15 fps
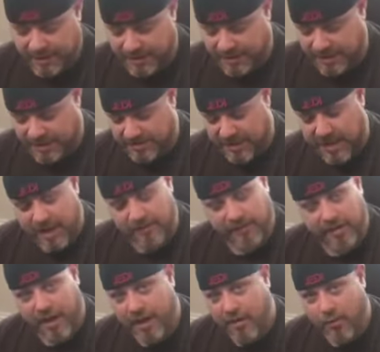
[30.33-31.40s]
It doesn't have a
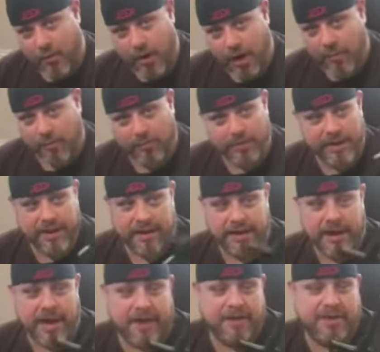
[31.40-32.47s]
lot of wobble in
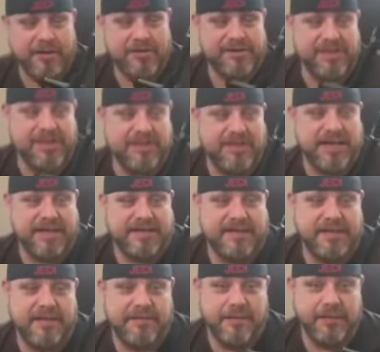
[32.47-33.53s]
it. I do suggest
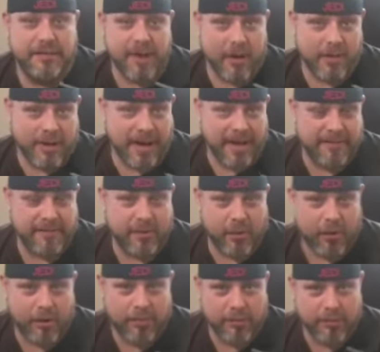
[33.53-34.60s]
that if you don't have an
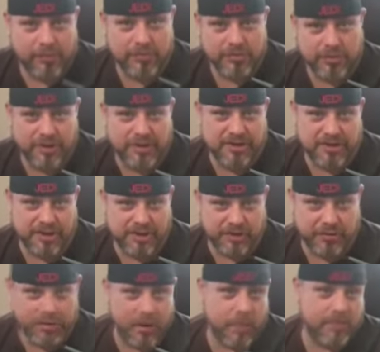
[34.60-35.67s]
armorer's wrench that
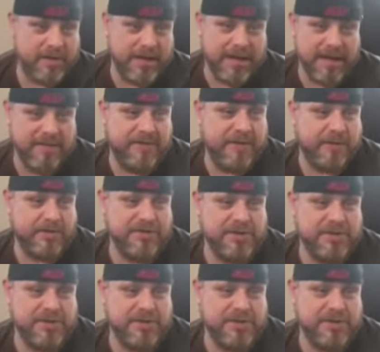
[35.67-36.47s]
you go over to Evike or